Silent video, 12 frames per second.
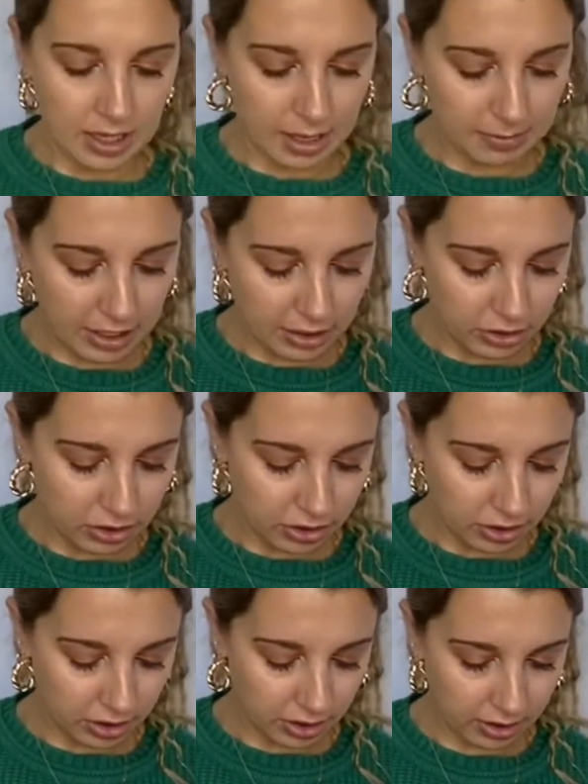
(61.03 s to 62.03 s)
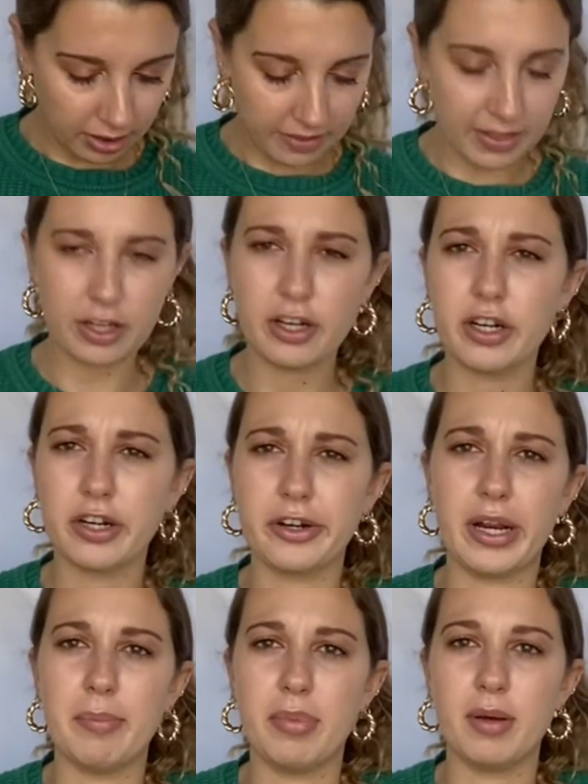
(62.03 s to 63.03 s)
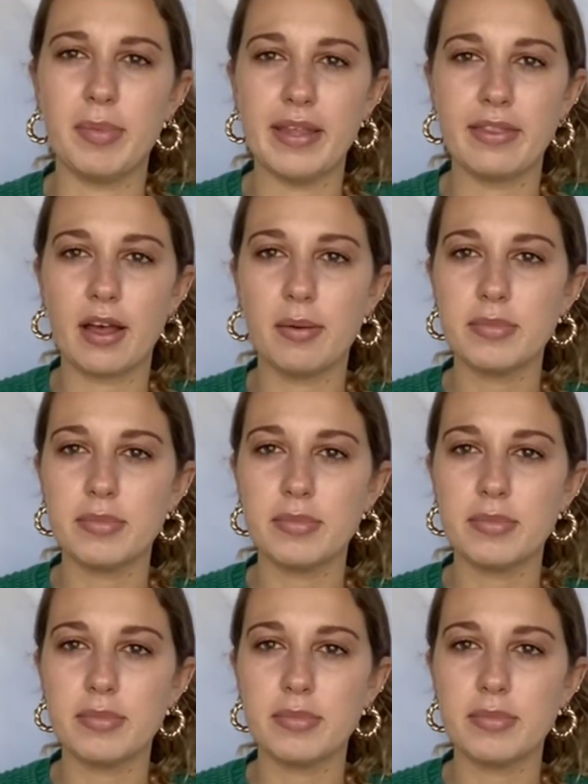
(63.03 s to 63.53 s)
I'm not sure. I think her grandpa made them.